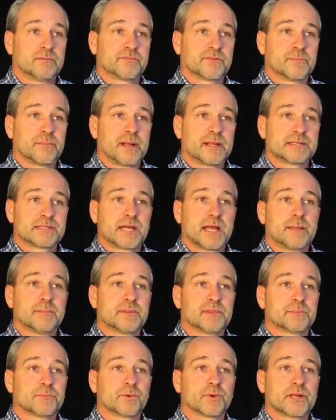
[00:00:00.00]
from my time
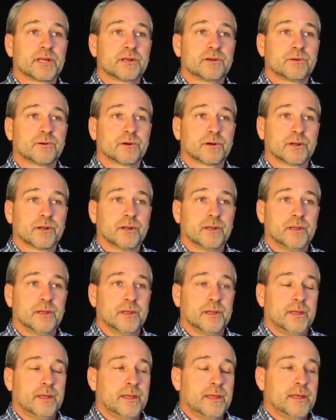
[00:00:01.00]
in the Marine Corps,
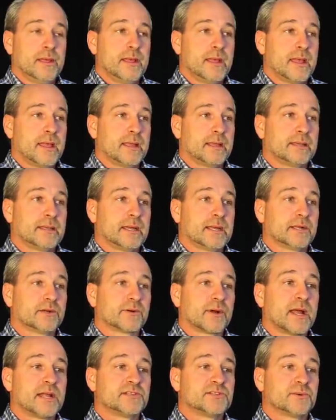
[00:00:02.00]
and I
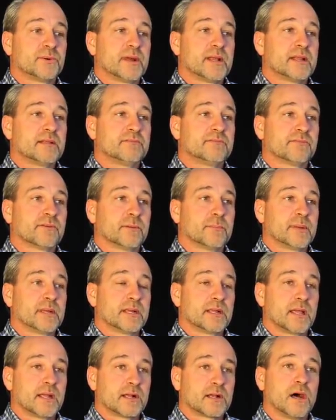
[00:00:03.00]
graduated from
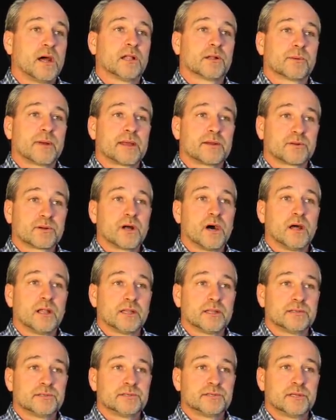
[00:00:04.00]
a Colorado
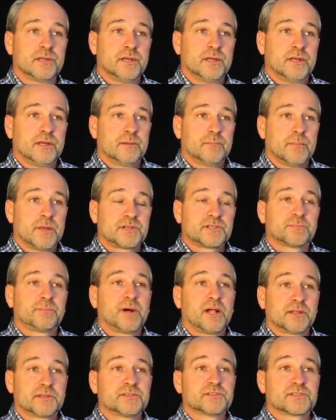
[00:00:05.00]
college,
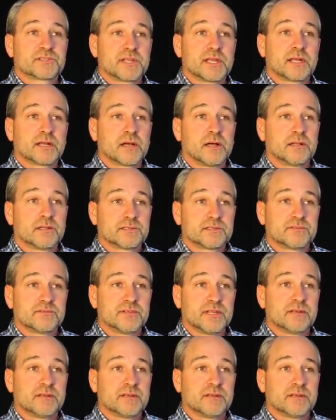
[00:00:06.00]
Metropolitan State College of